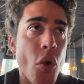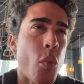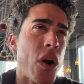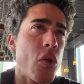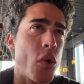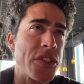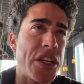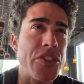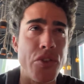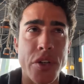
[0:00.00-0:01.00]
one of the worst
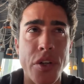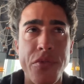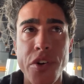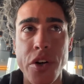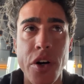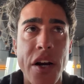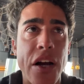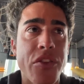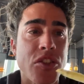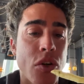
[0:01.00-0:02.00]
things you can do for your gut
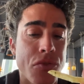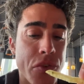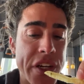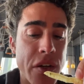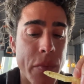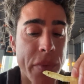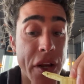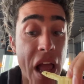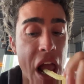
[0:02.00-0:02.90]
health is overeat, but